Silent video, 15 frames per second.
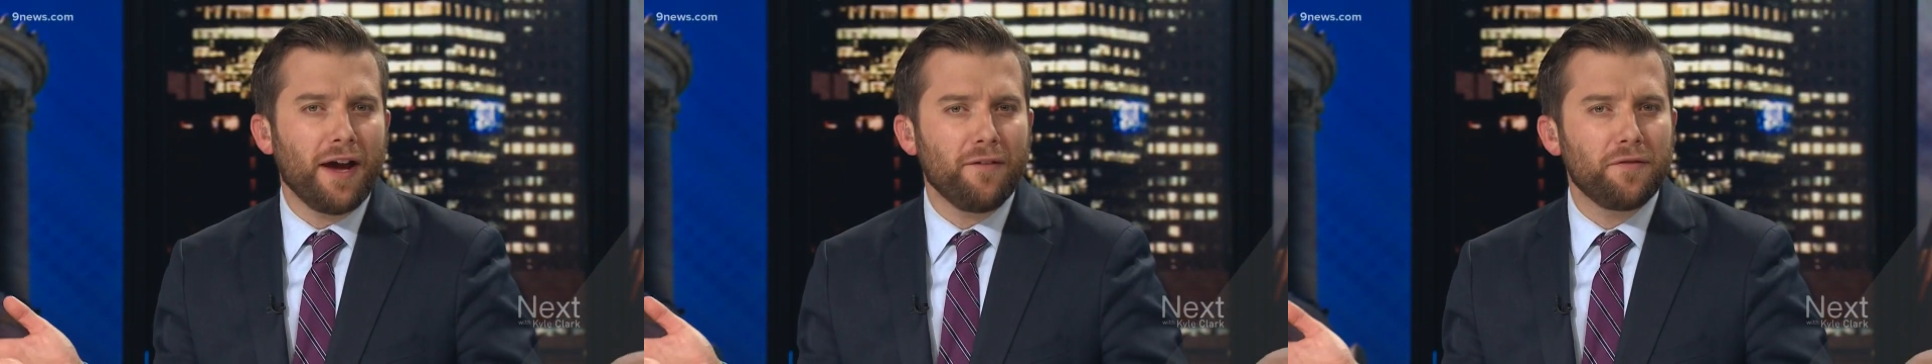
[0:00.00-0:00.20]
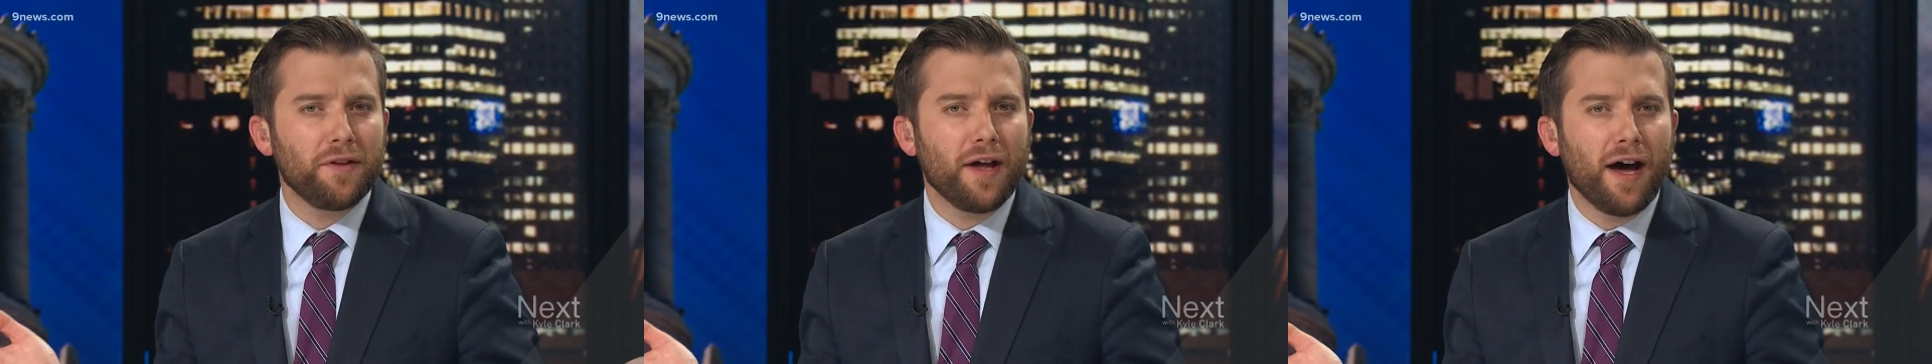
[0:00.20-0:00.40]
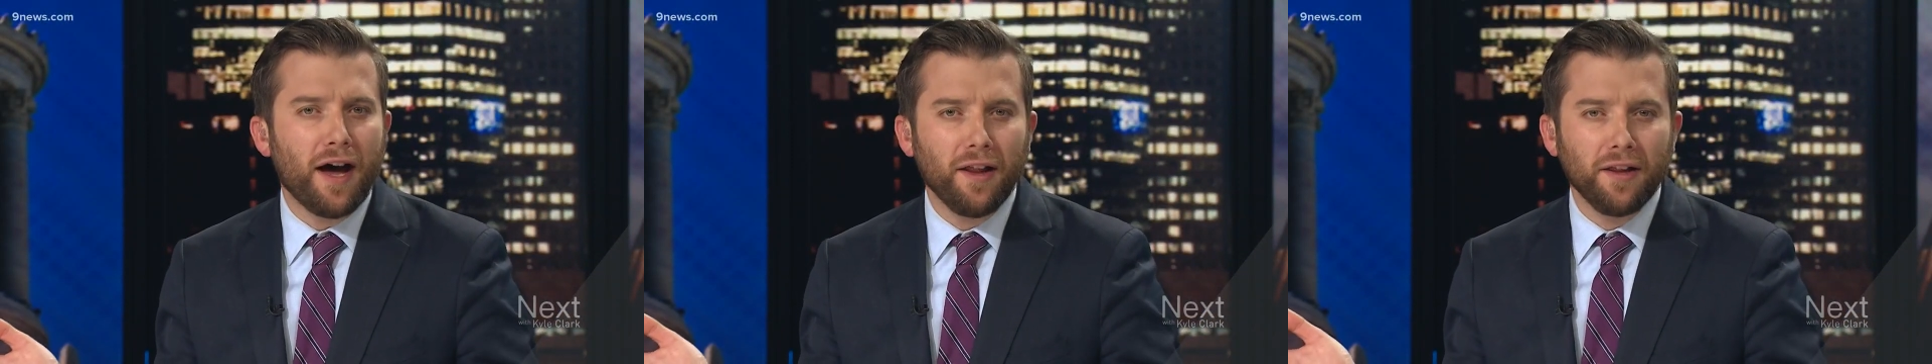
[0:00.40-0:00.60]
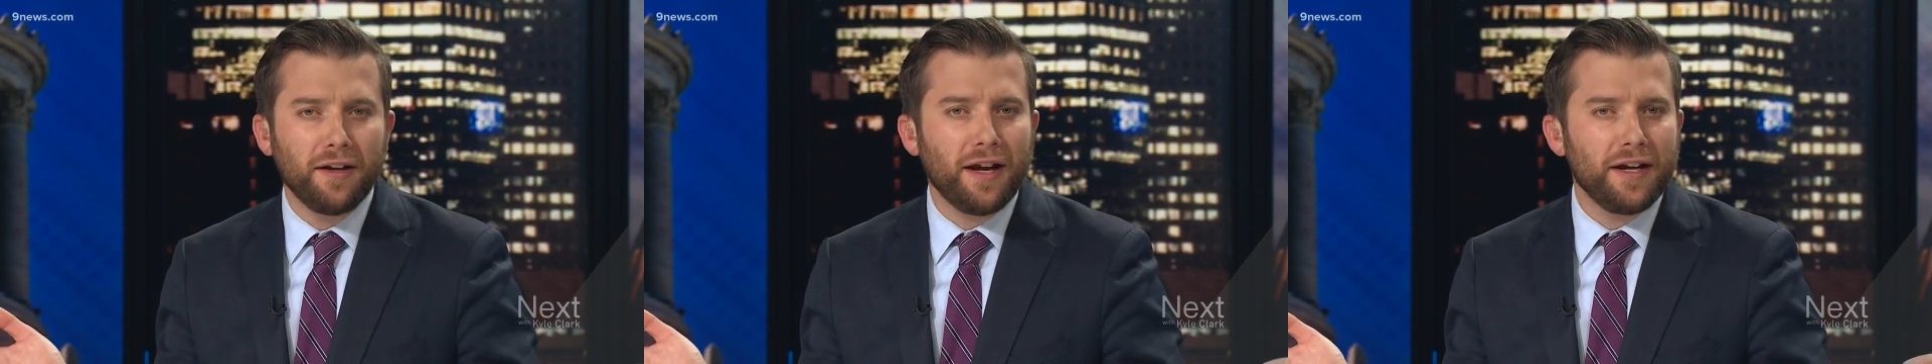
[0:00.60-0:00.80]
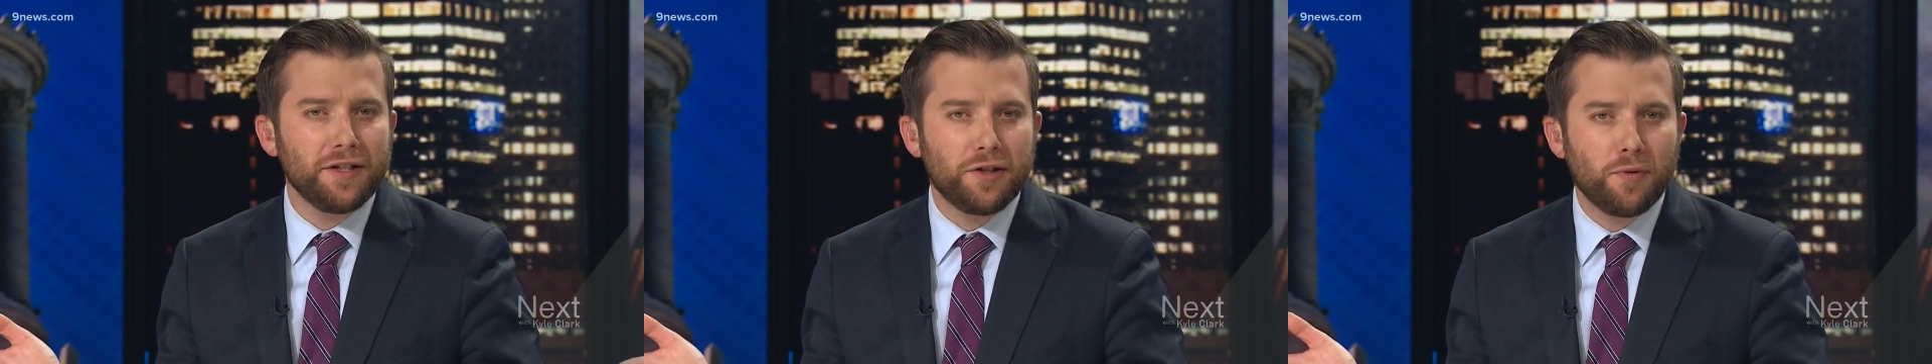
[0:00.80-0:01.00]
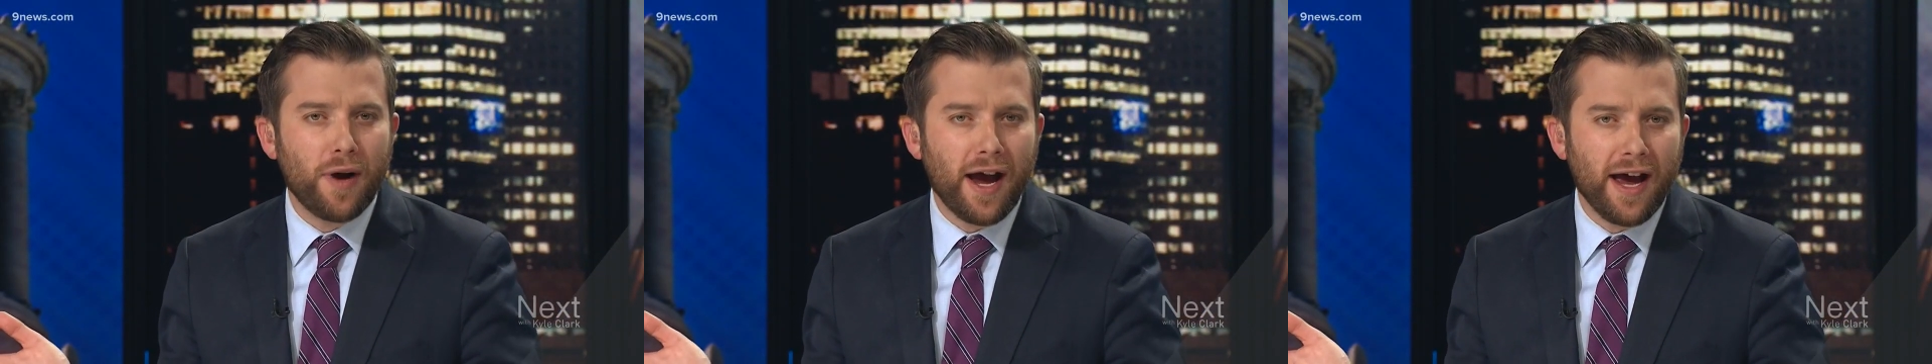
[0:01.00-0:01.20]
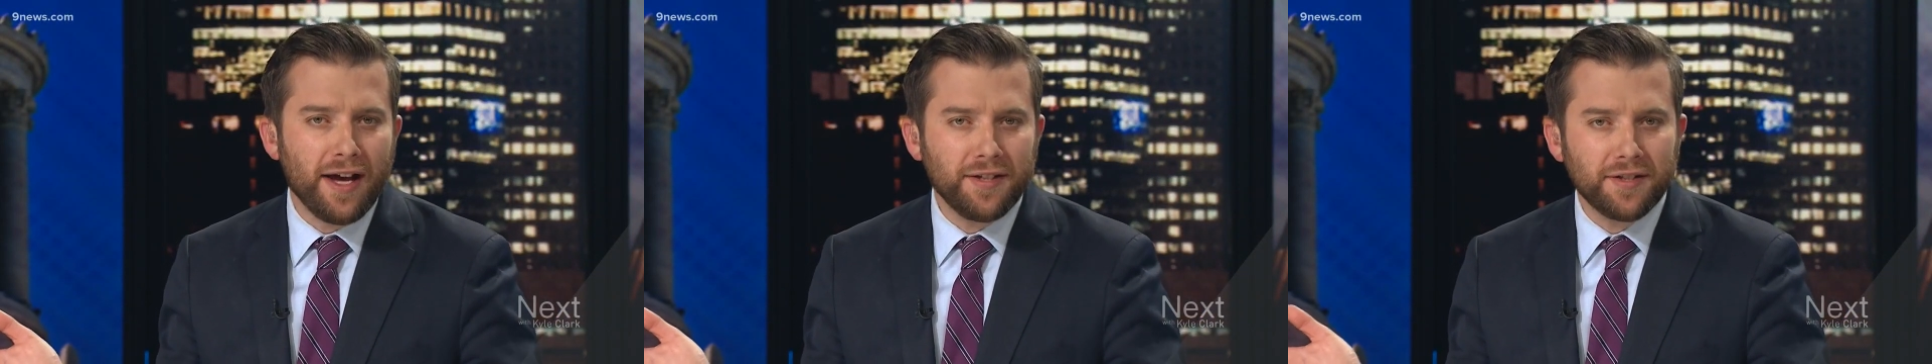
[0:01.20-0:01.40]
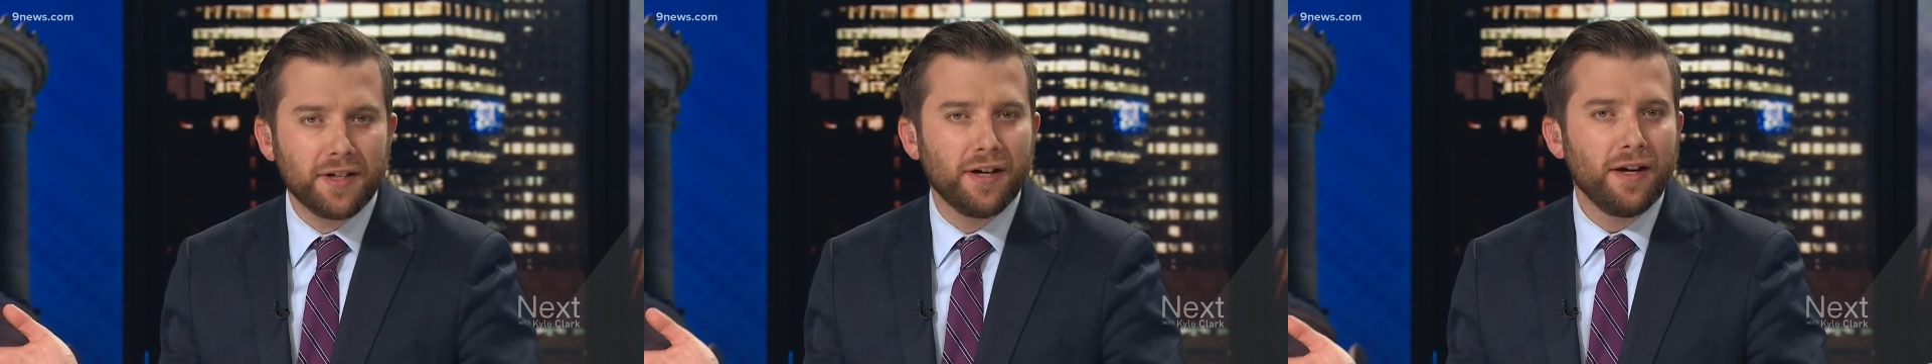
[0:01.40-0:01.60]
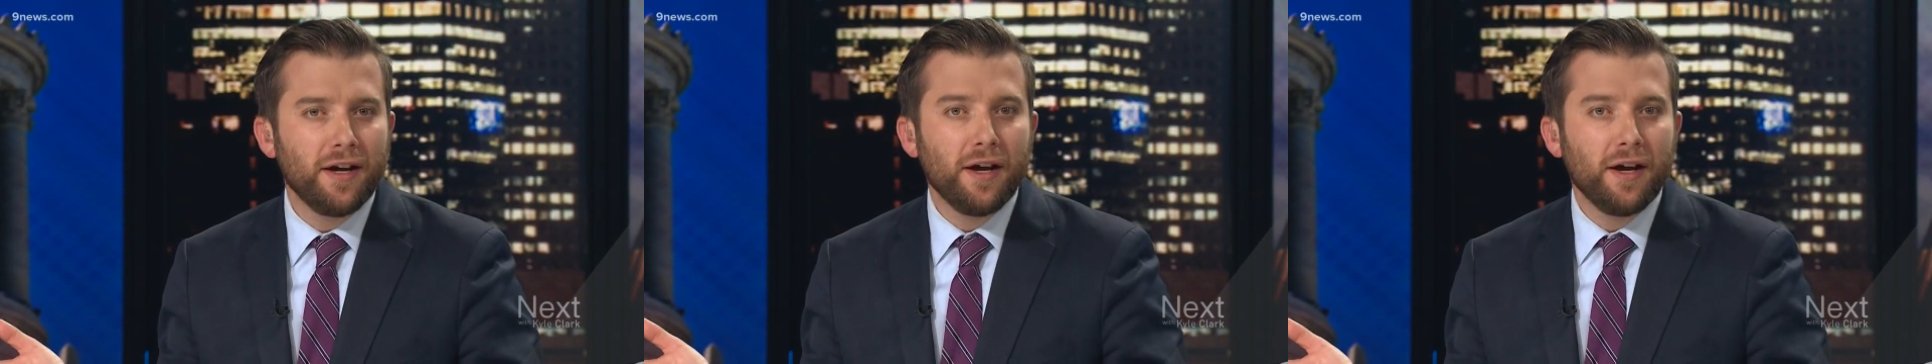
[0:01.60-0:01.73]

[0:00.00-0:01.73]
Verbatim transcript: after the holidays, you ask?